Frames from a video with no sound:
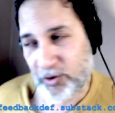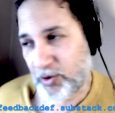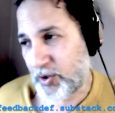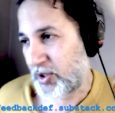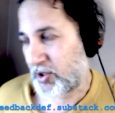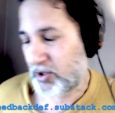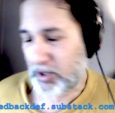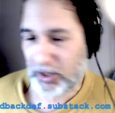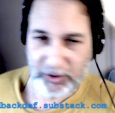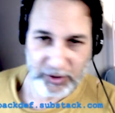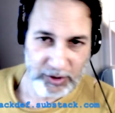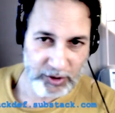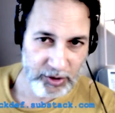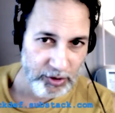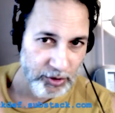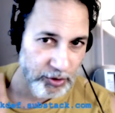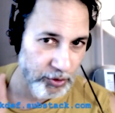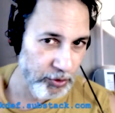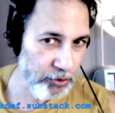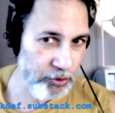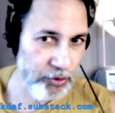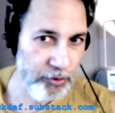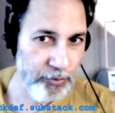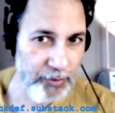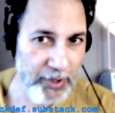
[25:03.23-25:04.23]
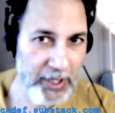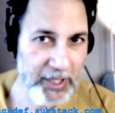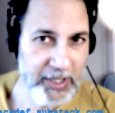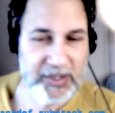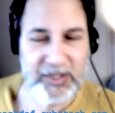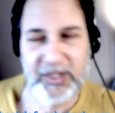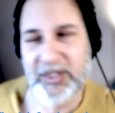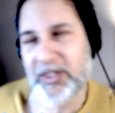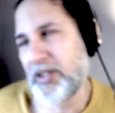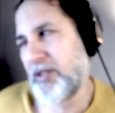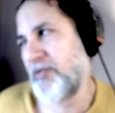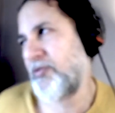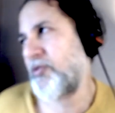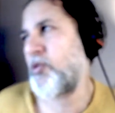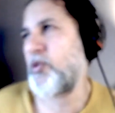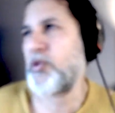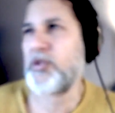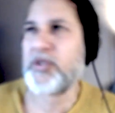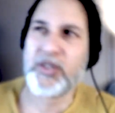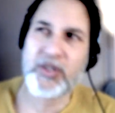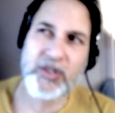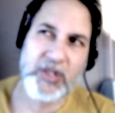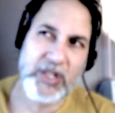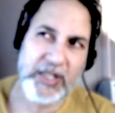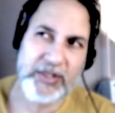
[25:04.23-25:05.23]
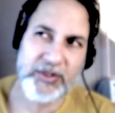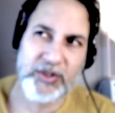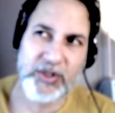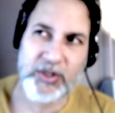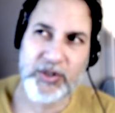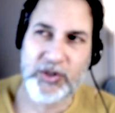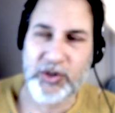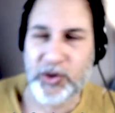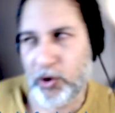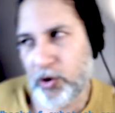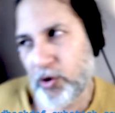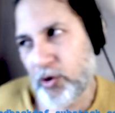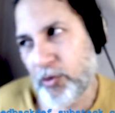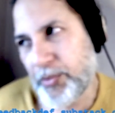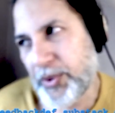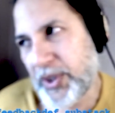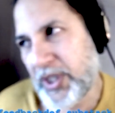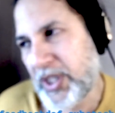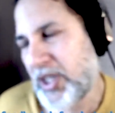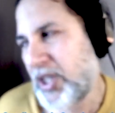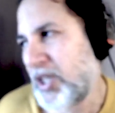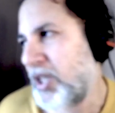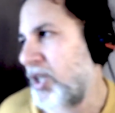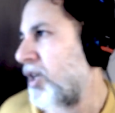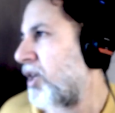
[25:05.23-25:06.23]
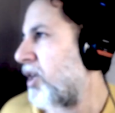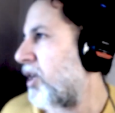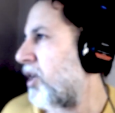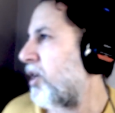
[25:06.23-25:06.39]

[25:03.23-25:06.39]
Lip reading: and it's got this new mix, and then of course it's got the Dolby